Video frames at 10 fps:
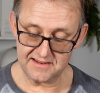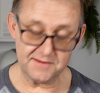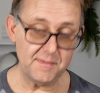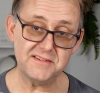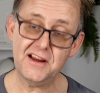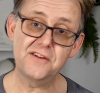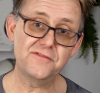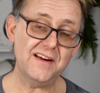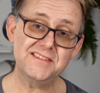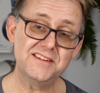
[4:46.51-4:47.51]
it's amazing how
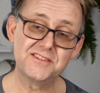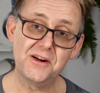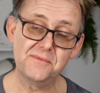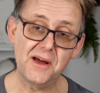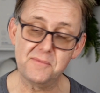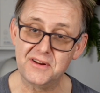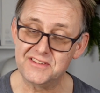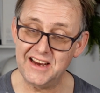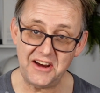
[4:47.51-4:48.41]
fast these come now, because